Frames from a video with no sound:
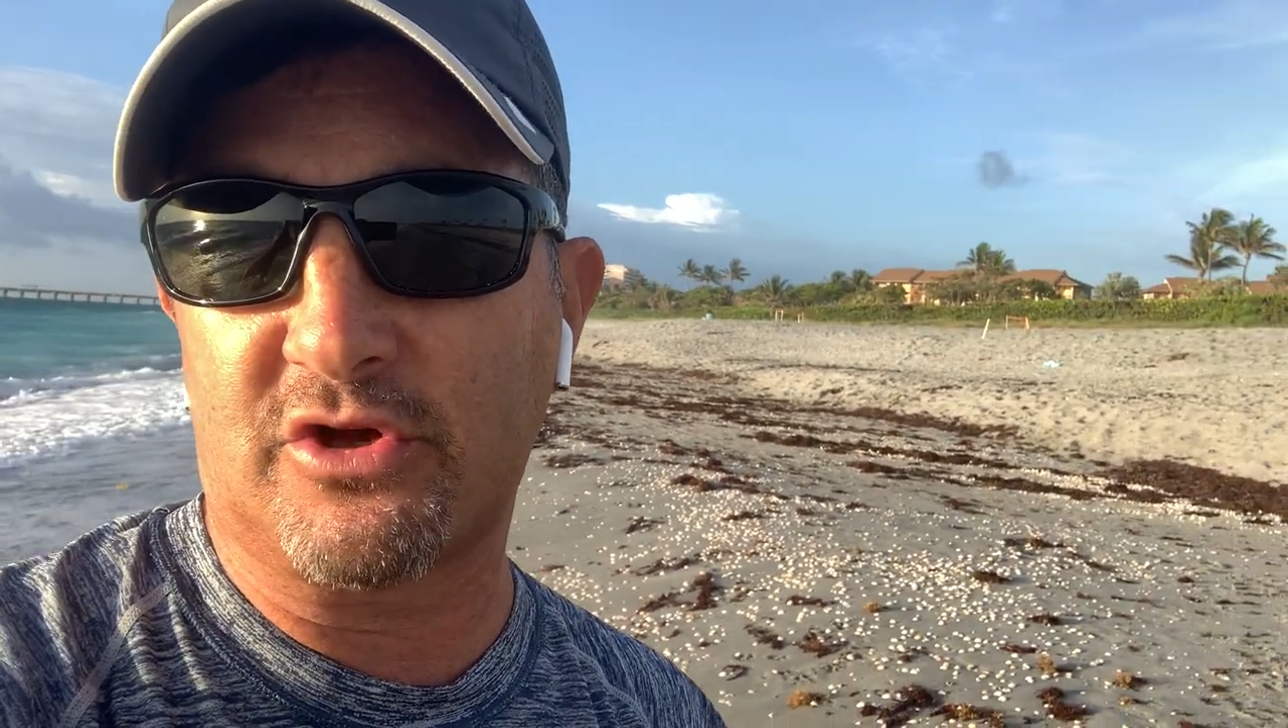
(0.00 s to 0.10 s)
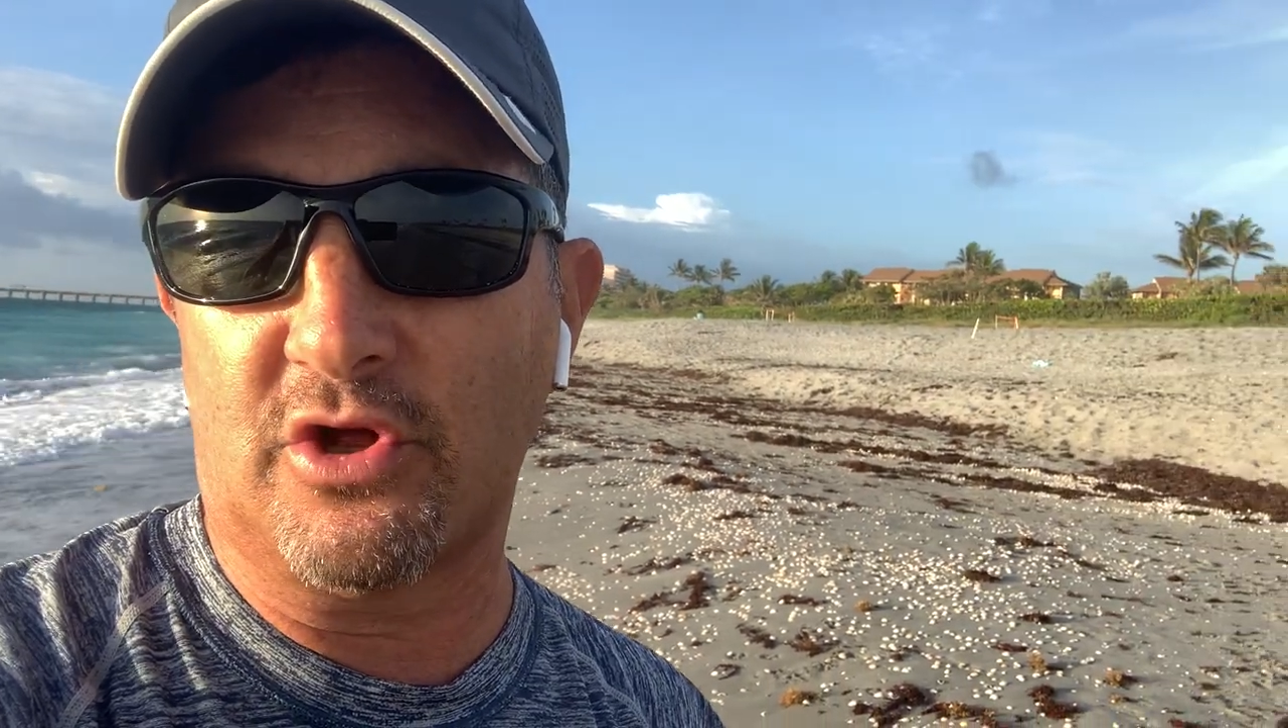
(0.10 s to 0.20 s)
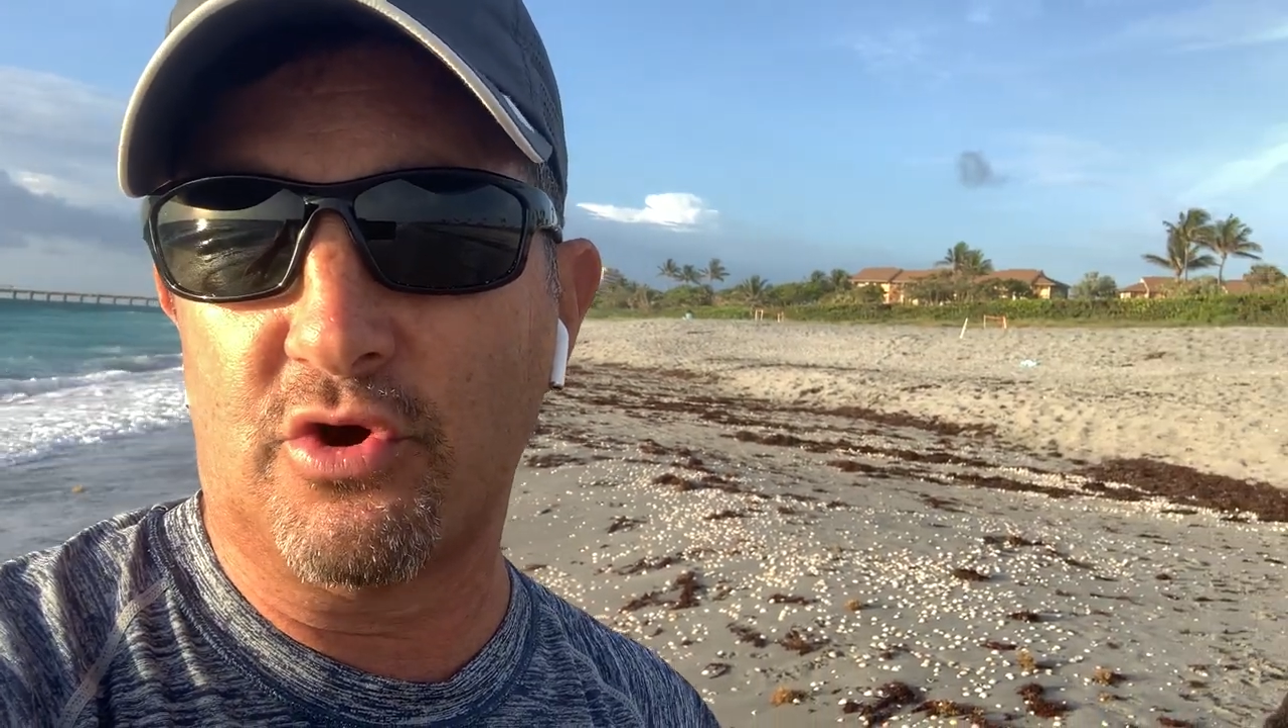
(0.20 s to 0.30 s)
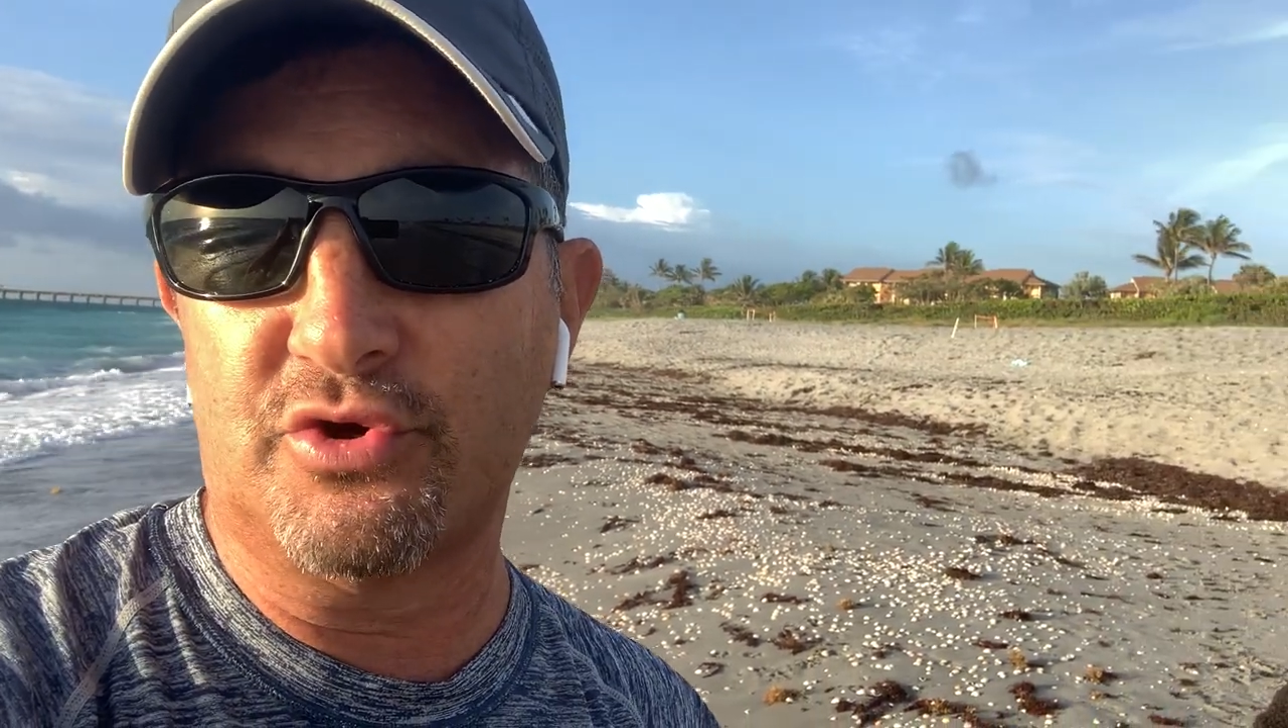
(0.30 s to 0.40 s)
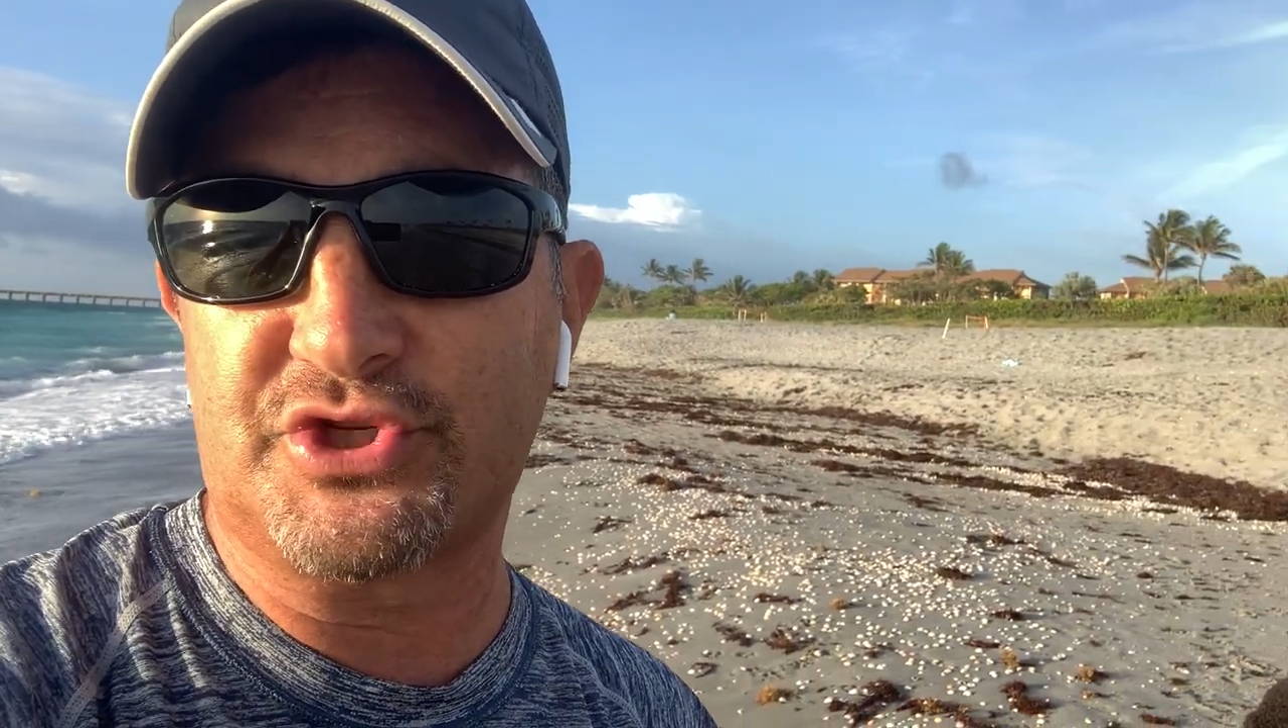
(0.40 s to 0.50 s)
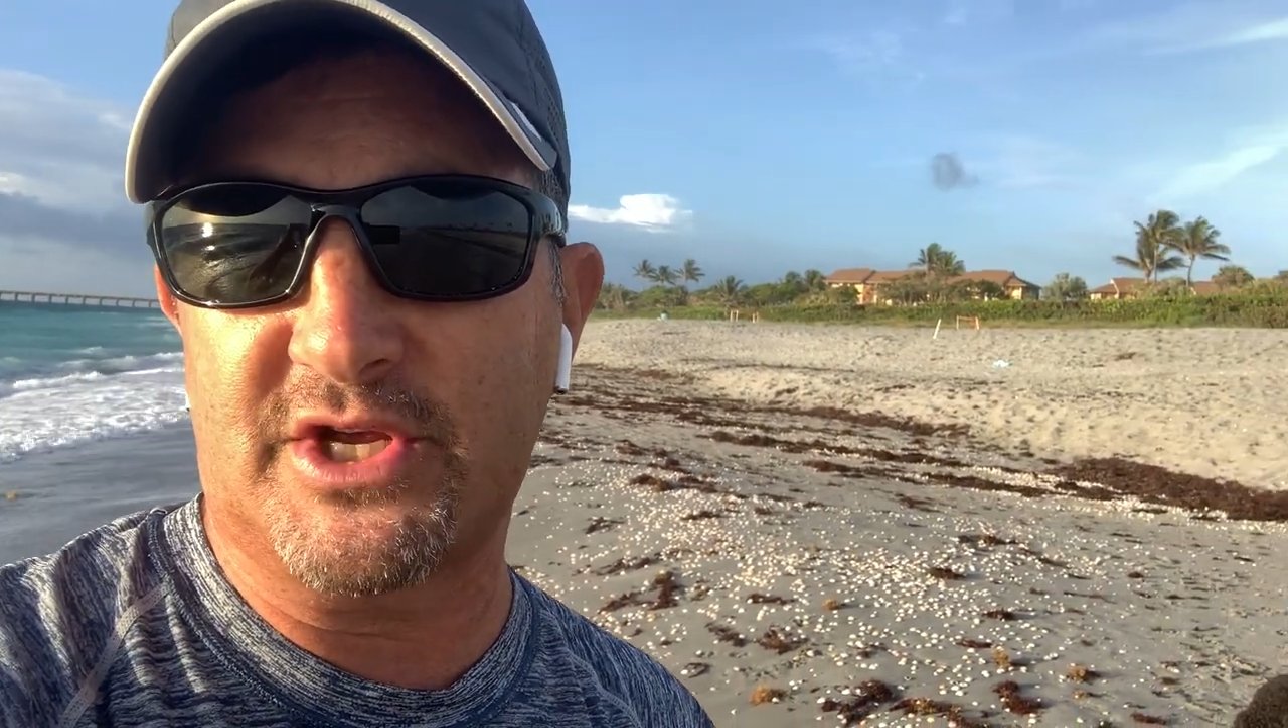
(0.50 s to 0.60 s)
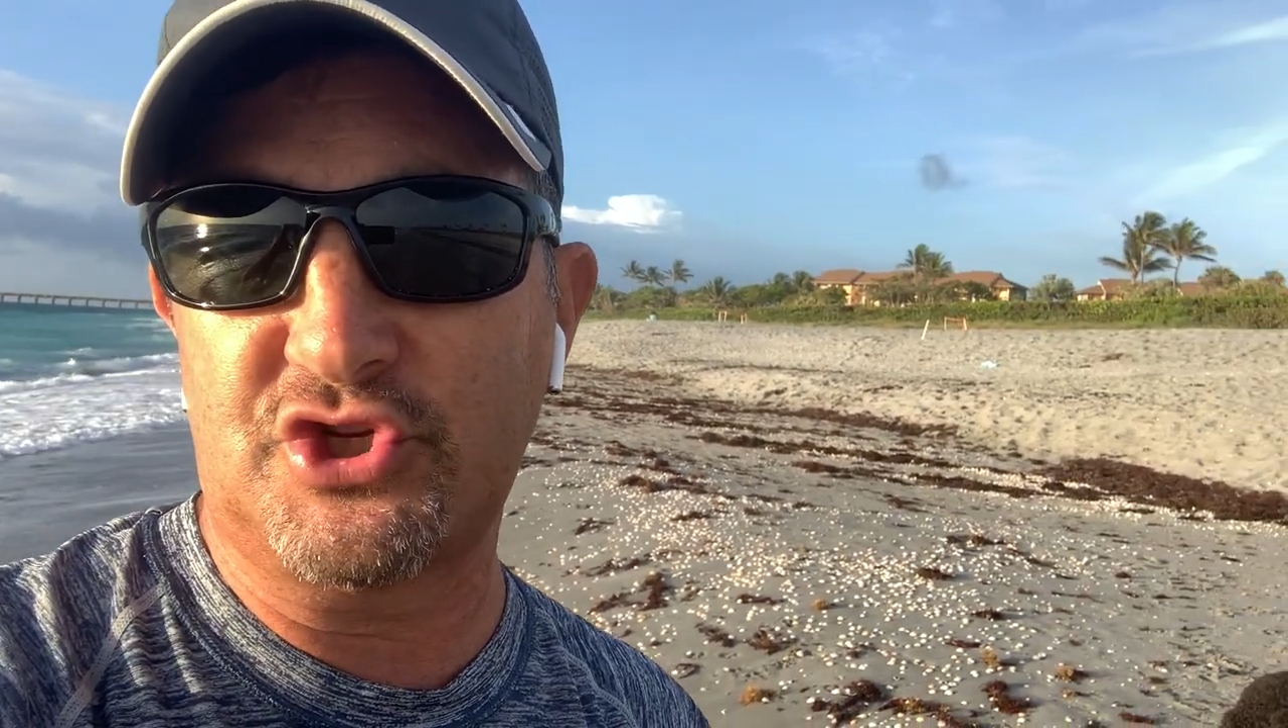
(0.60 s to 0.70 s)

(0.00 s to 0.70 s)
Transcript: close